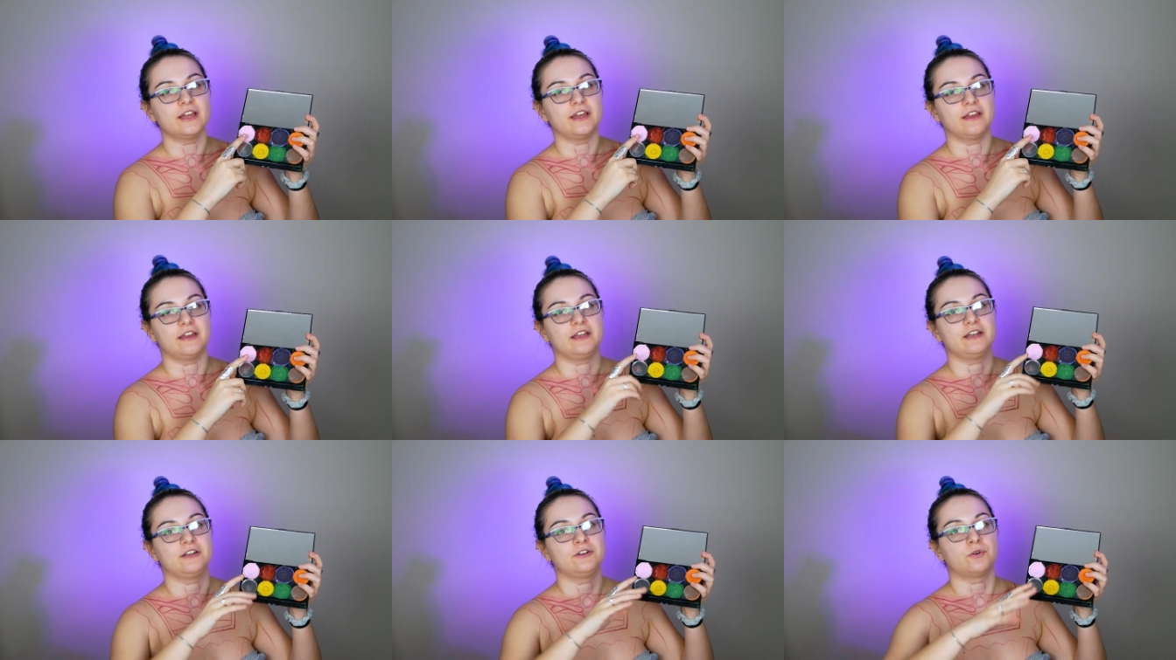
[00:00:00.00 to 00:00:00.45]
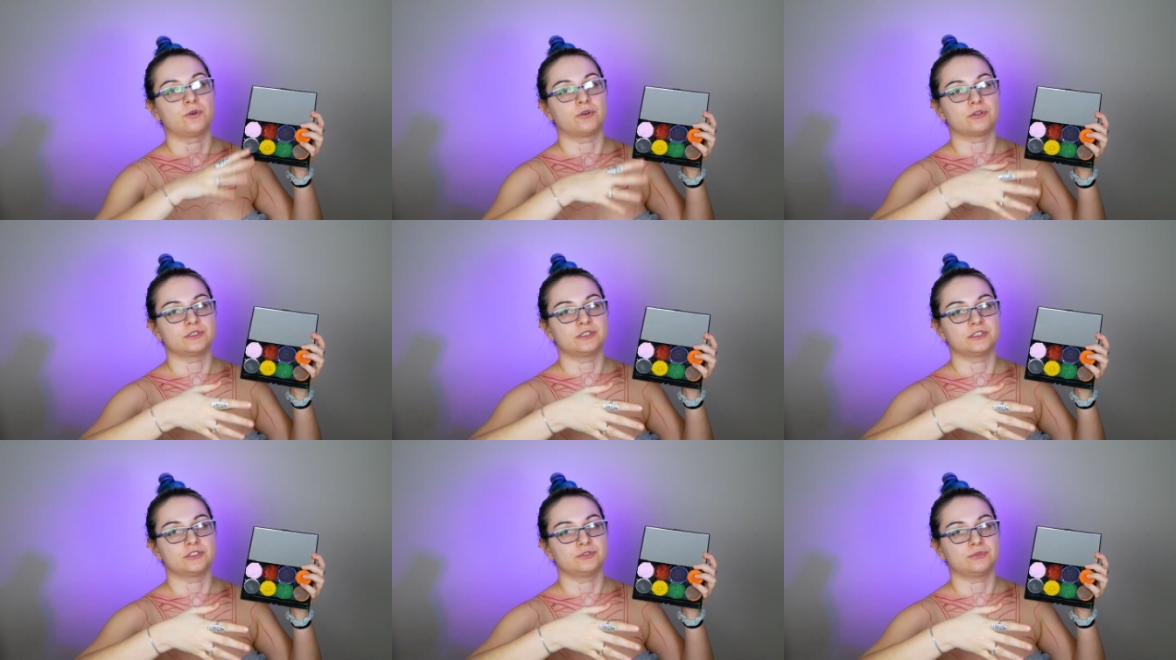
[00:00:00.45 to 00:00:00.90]
in
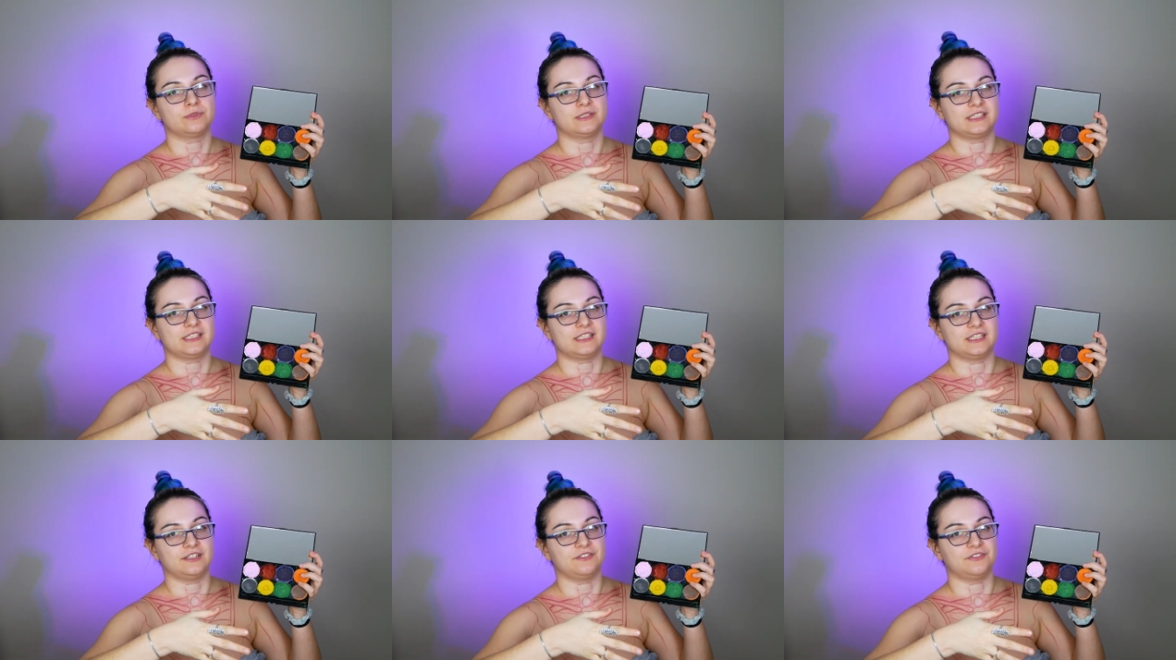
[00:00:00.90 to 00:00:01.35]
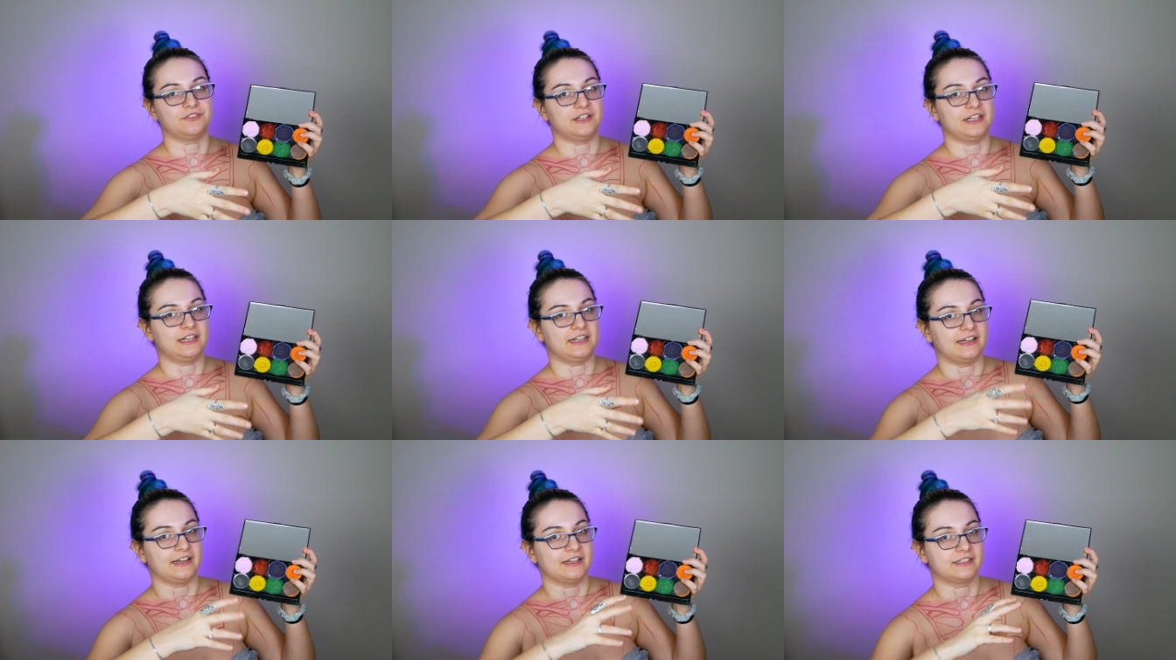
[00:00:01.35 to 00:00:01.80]
order to achieve a
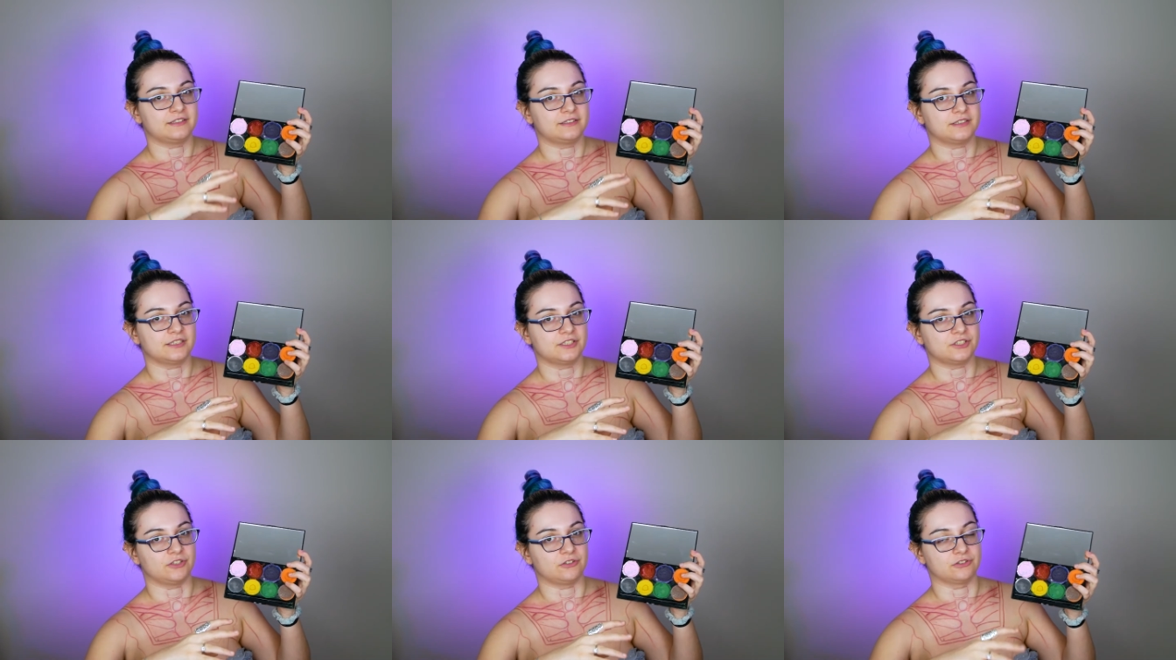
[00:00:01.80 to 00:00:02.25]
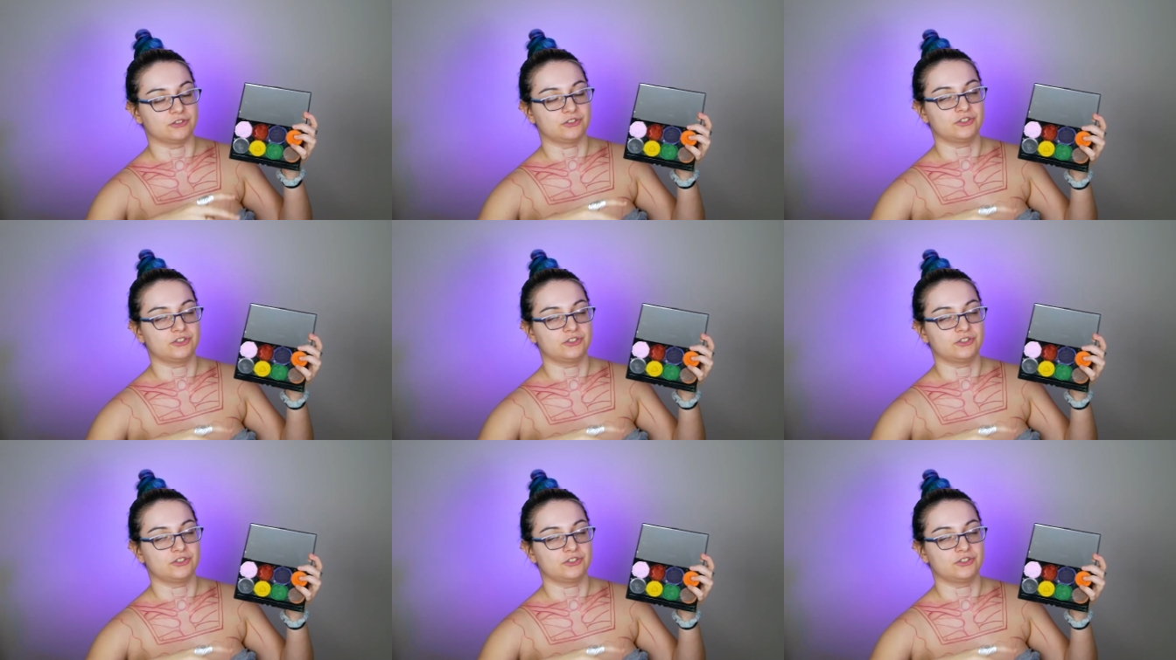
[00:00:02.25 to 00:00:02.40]
light result.